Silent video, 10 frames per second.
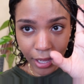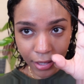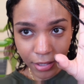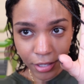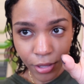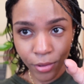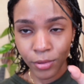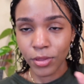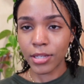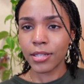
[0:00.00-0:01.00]
yeah,
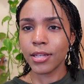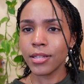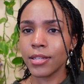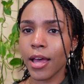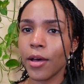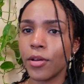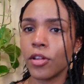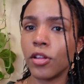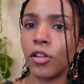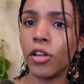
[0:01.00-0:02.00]
so this is how
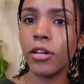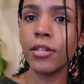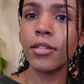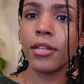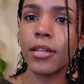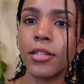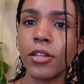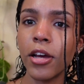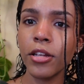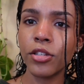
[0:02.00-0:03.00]
it looks. It's
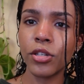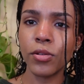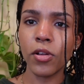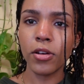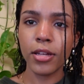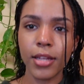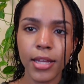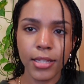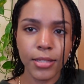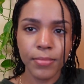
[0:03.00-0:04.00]
not too long, it
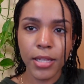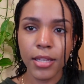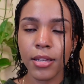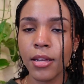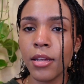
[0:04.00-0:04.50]
hits me.